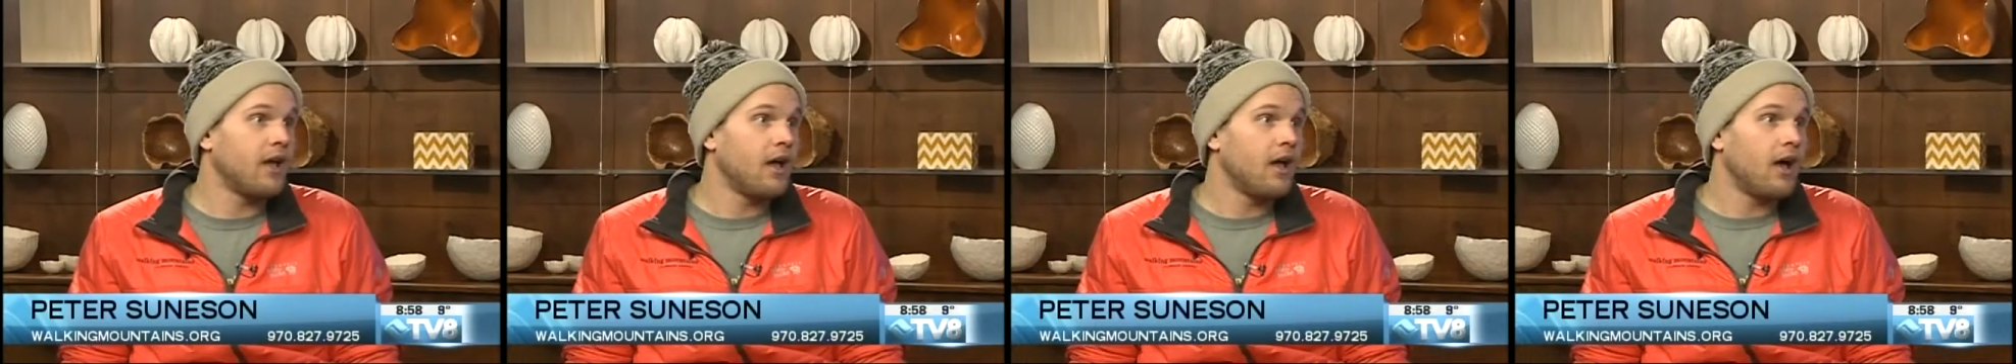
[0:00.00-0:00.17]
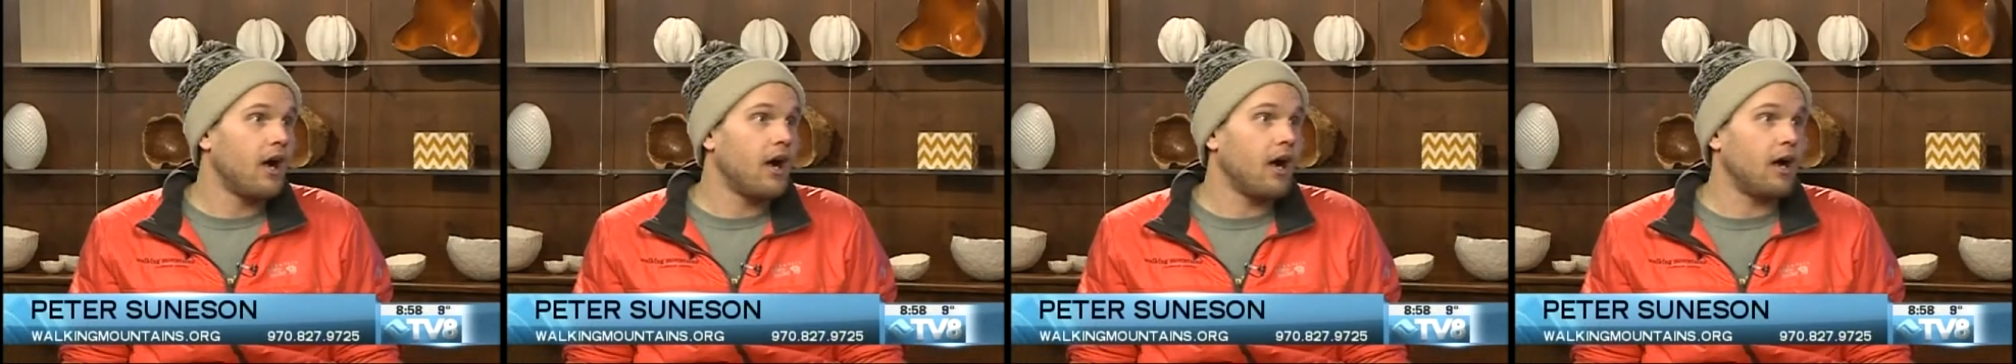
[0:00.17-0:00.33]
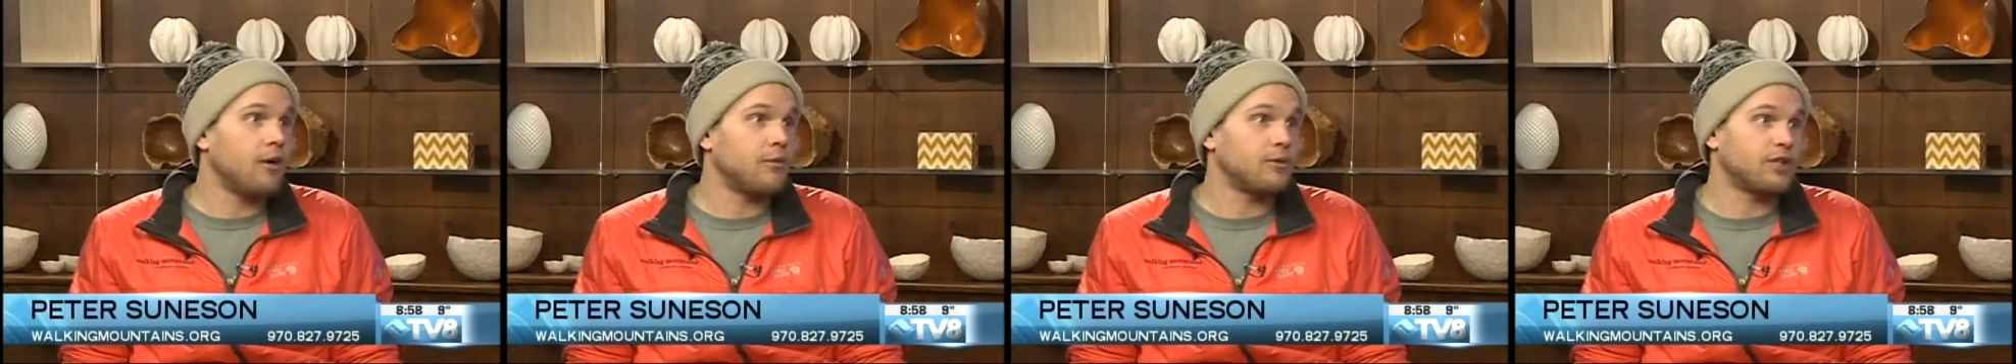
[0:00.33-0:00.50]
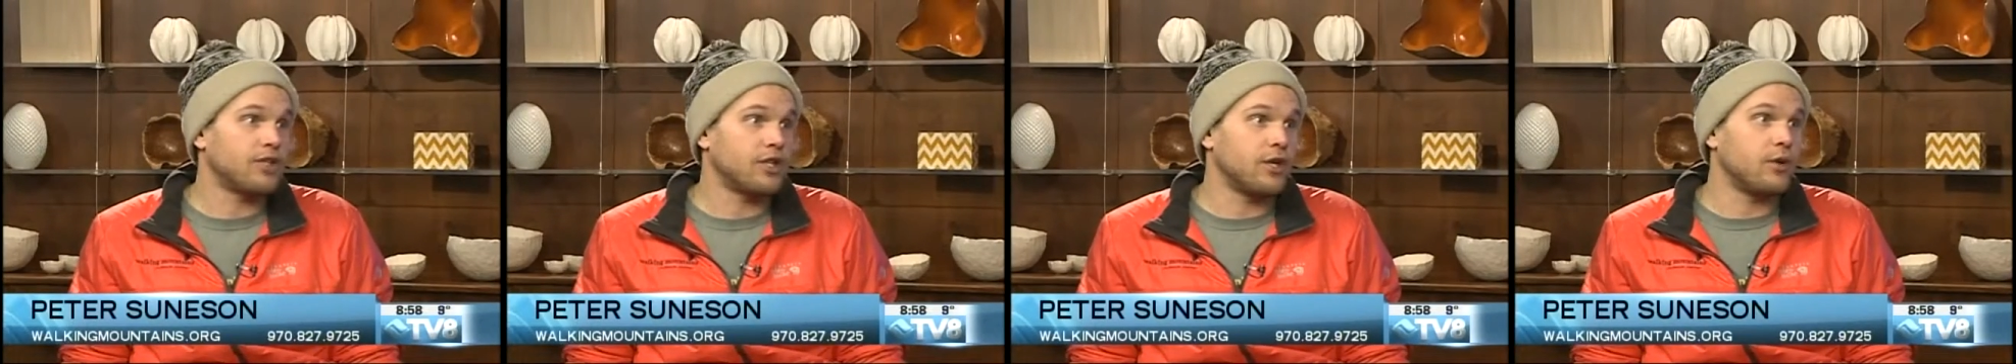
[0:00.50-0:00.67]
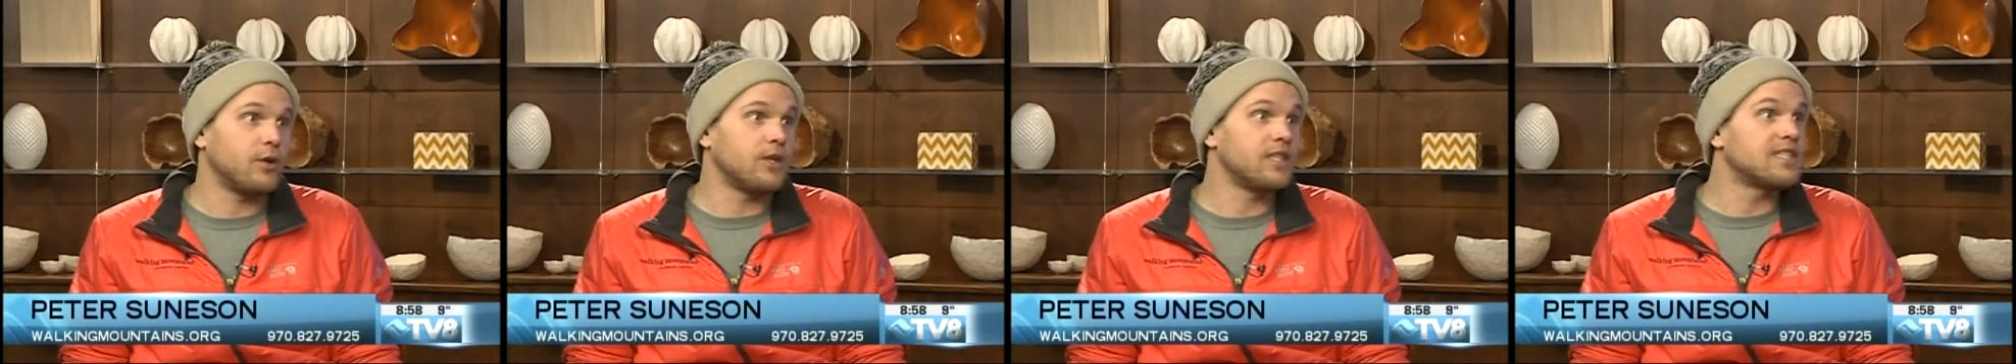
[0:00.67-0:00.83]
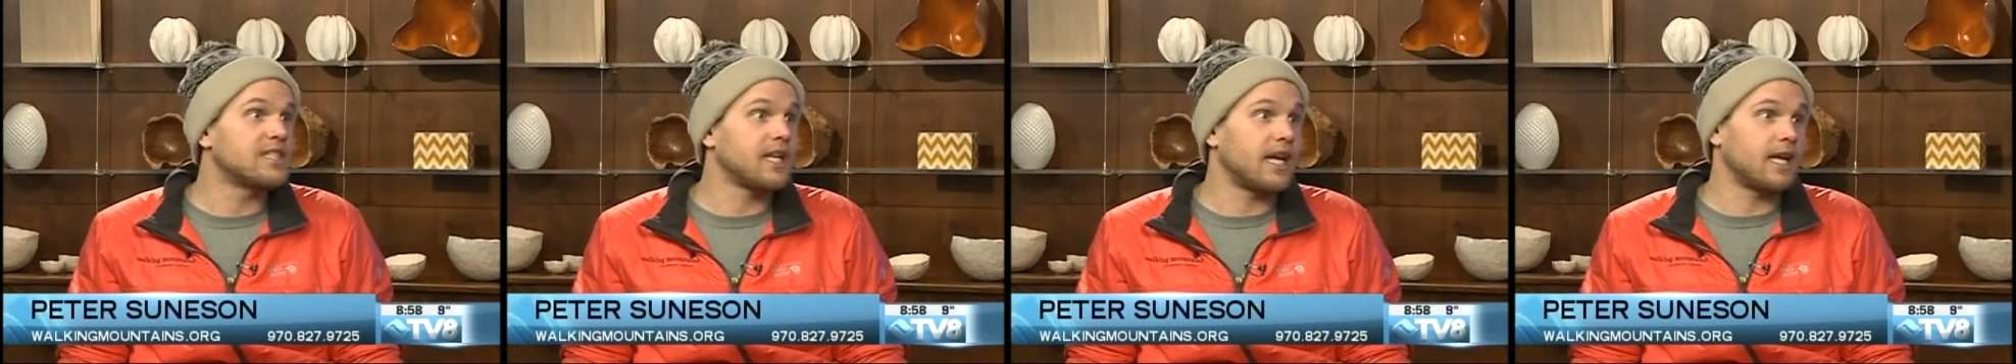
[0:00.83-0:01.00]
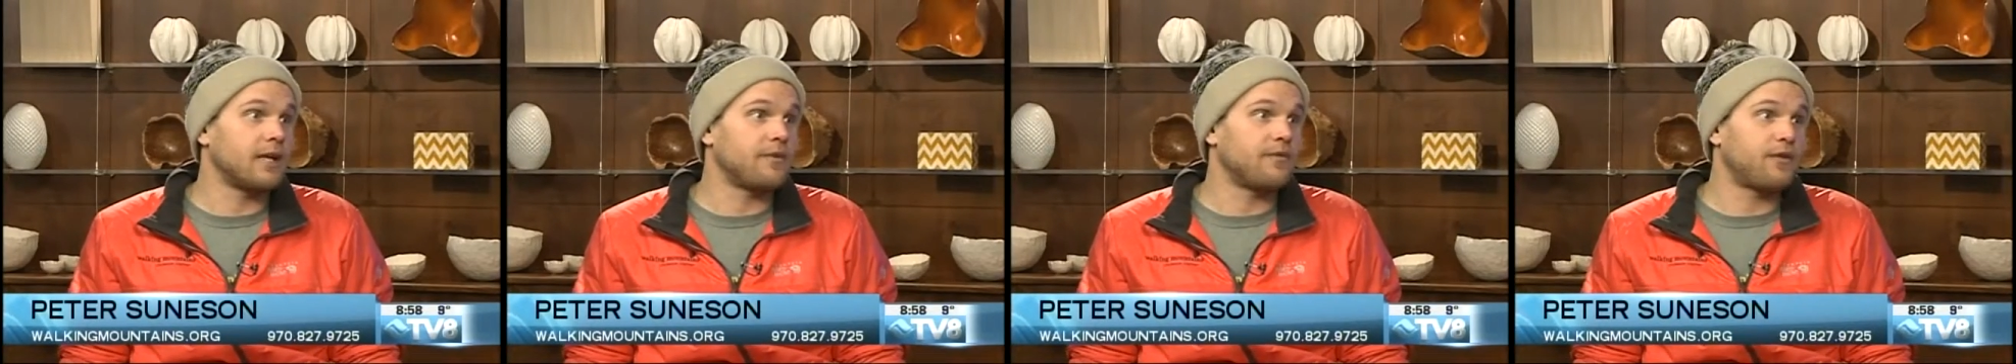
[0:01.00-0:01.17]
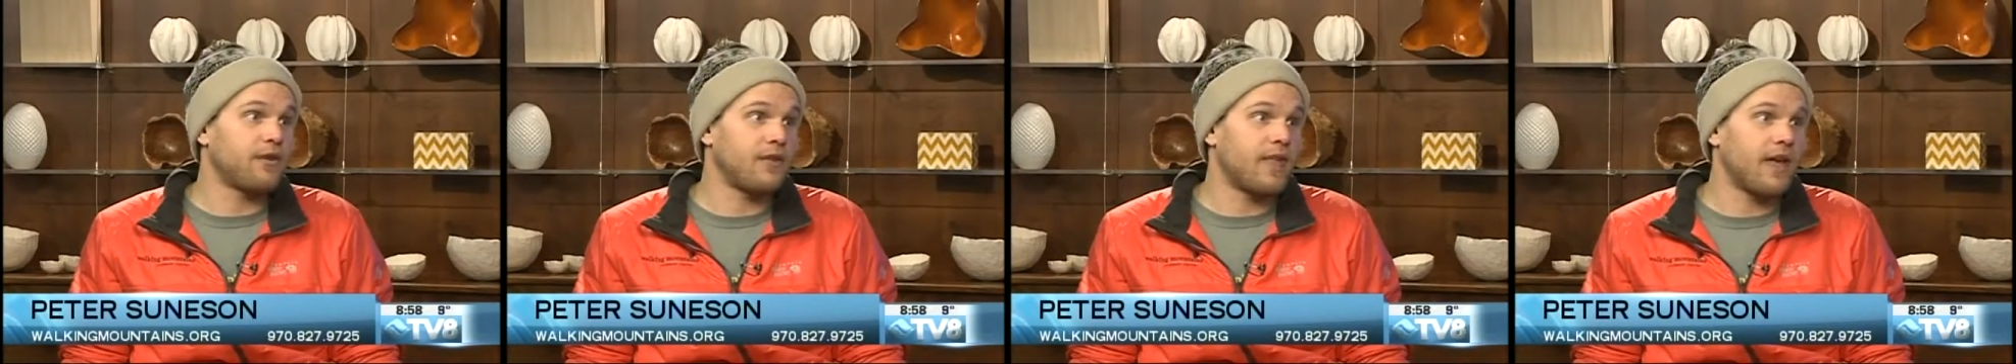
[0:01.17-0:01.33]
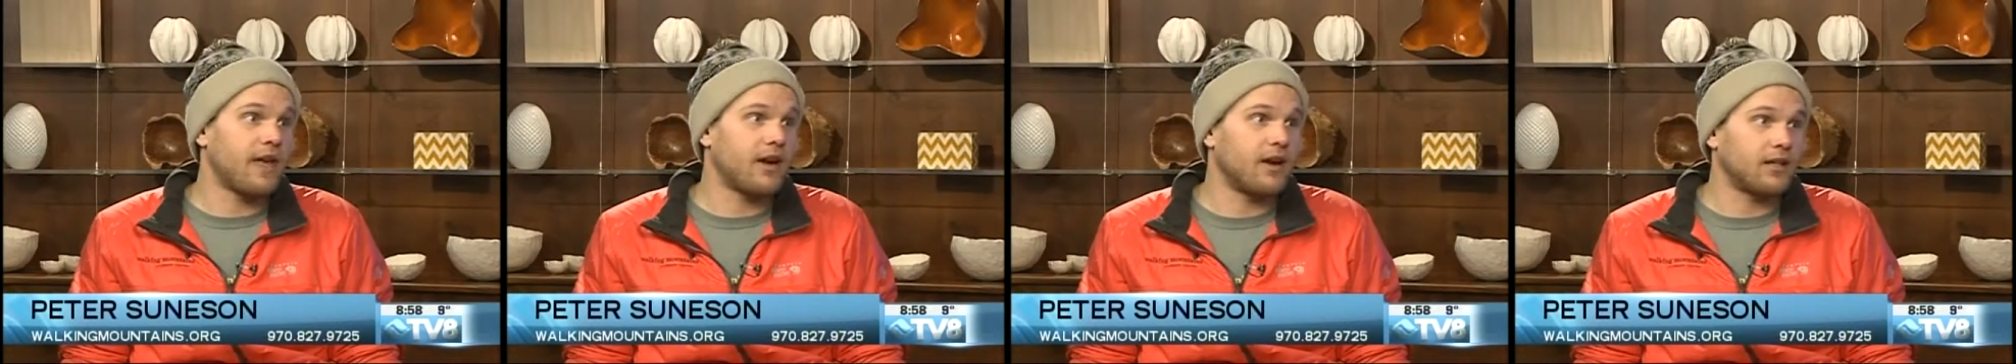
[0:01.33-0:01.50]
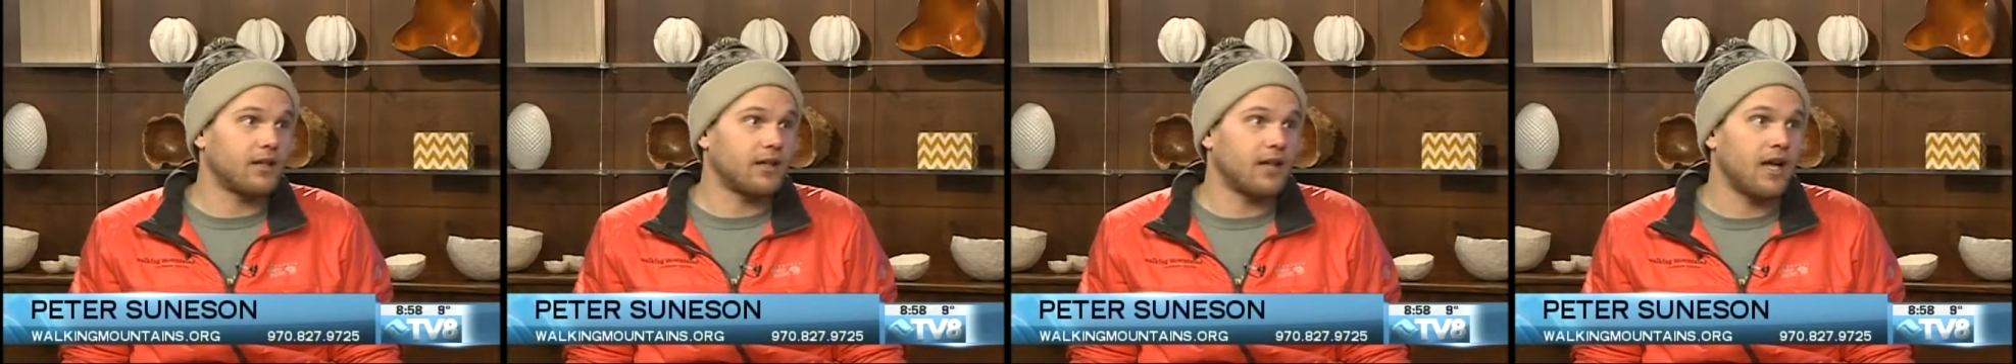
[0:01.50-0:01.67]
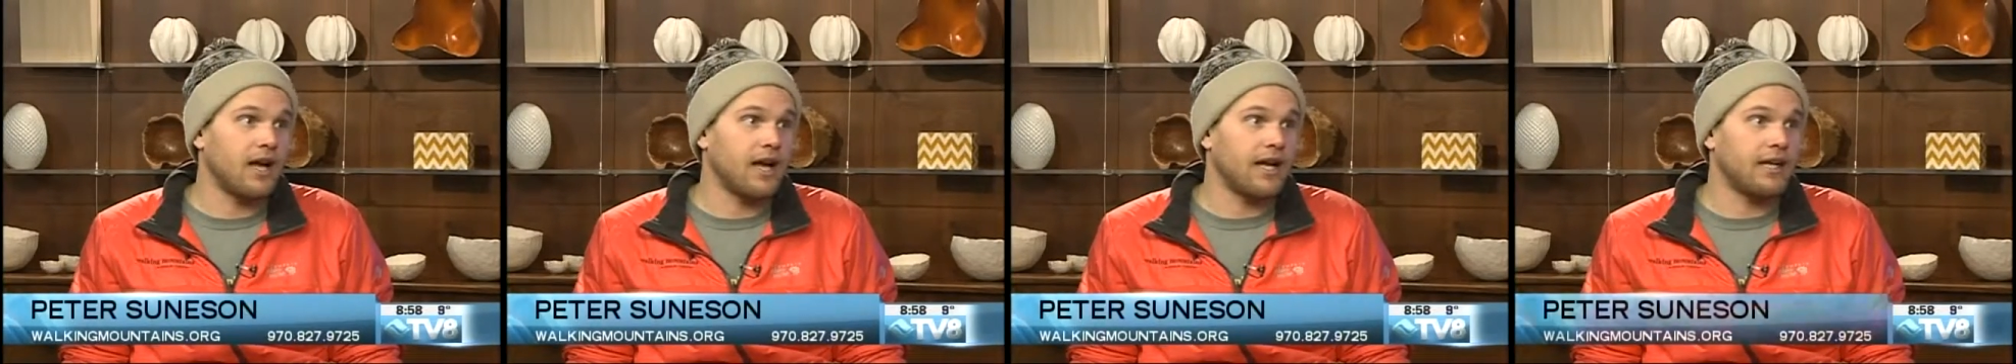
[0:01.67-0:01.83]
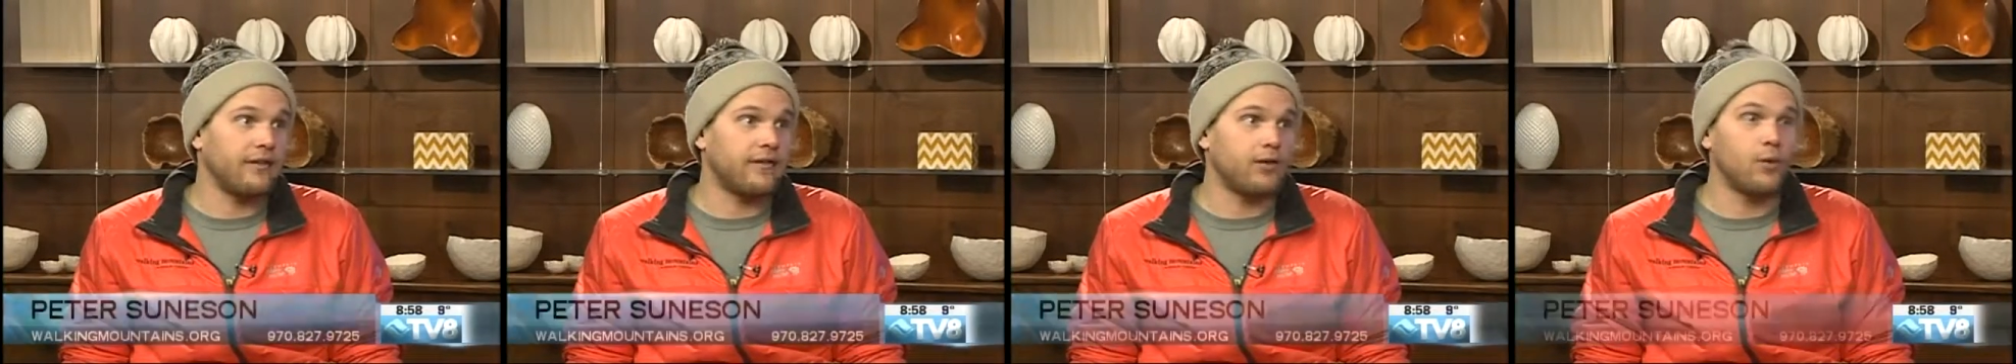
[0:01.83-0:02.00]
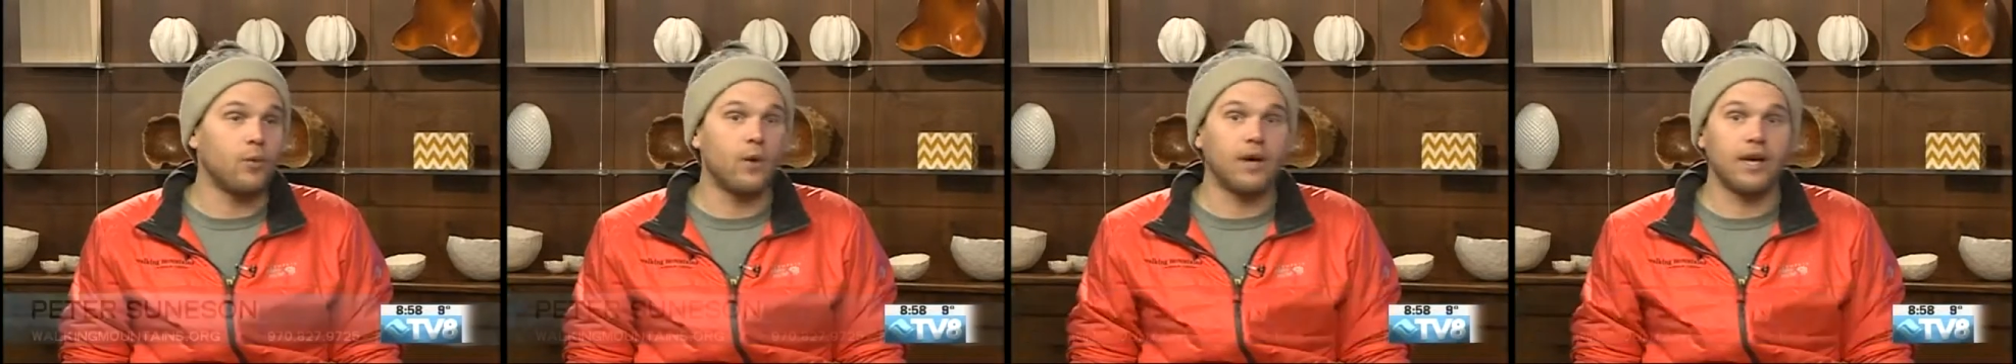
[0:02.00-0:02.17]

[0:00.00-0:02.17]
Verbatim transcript: Wow. Um, so sign up for that online if you okay.